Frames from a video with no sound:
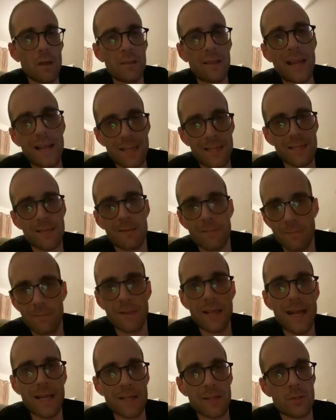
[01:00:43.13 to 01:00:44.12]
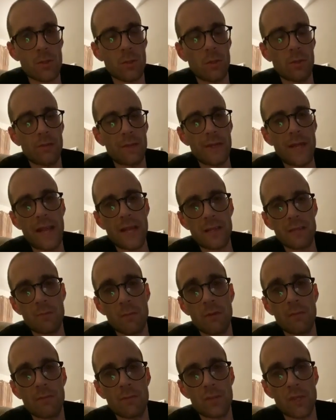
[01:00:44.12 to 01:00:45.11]
that's sort of a next
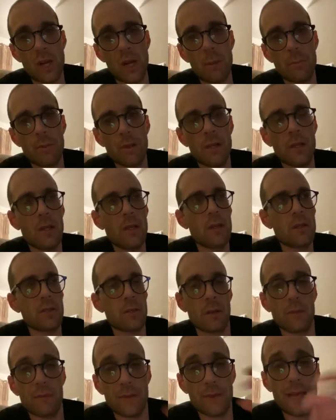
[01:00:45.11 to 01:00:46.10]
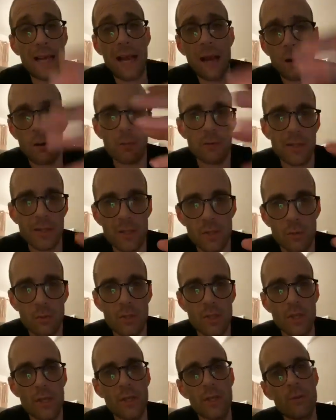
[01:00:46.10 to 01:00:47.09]
month job. So for now, this will
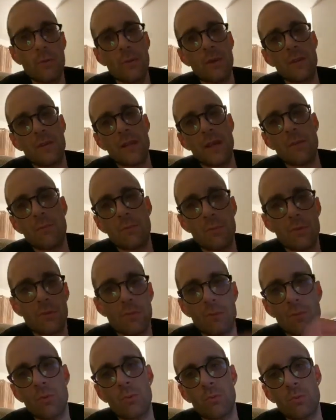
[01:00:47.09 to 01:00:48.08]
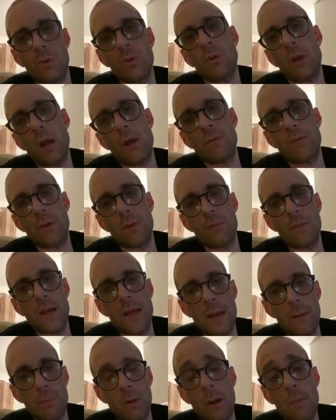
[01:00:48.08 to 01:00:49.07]
do, and then we'll go from
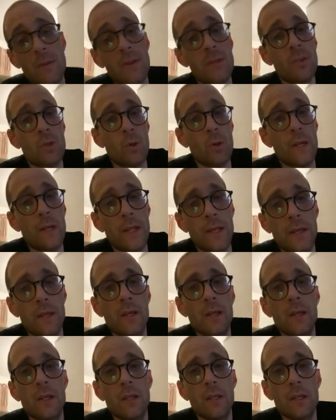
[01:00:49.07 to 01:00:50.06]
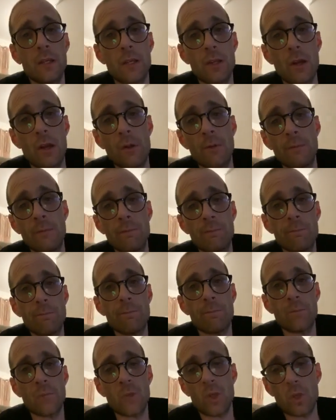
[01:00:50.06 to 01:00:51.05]
there. But I'm enjoying it, you know.
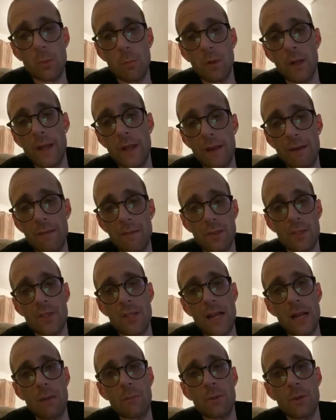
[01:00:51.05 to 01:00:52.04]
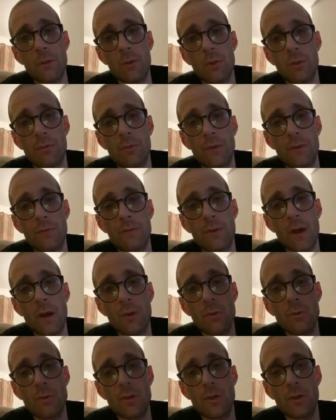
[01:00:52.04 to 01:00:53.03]
Come on here, have a chat with you lovely
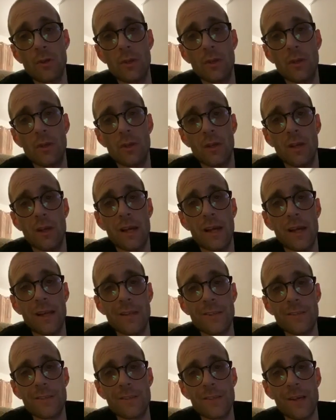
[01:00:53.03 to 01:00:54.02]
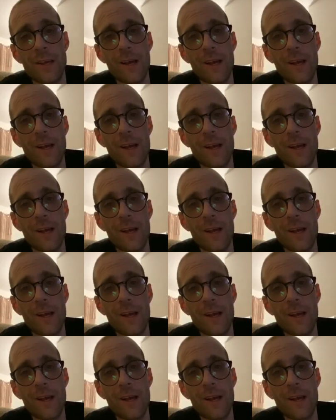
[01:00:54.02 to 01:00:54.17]
folk, and